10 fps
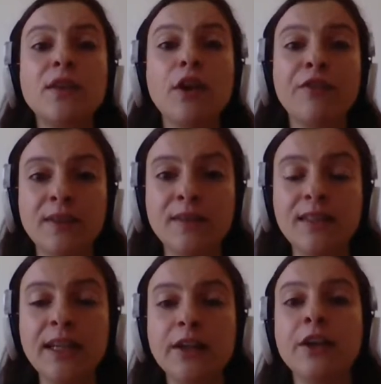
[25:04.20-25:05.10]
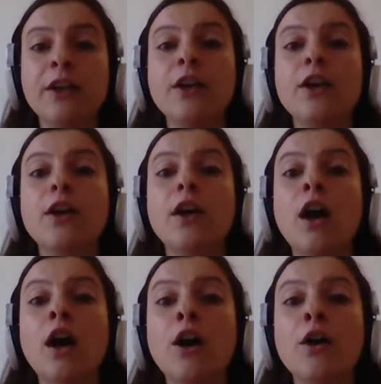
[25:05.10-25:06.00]
of Interior
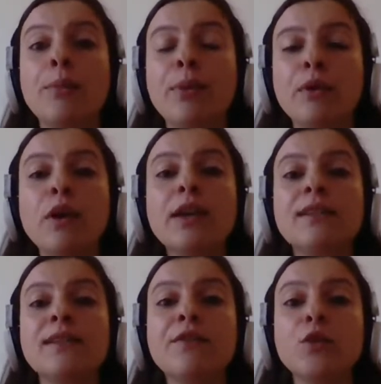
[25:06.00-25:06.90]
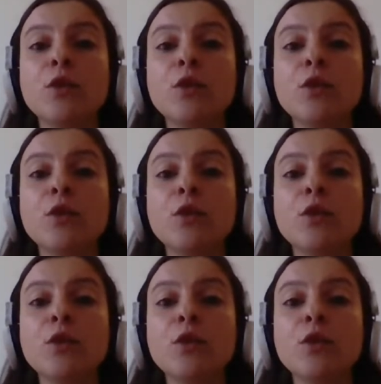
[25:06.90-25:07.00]
the prerogative to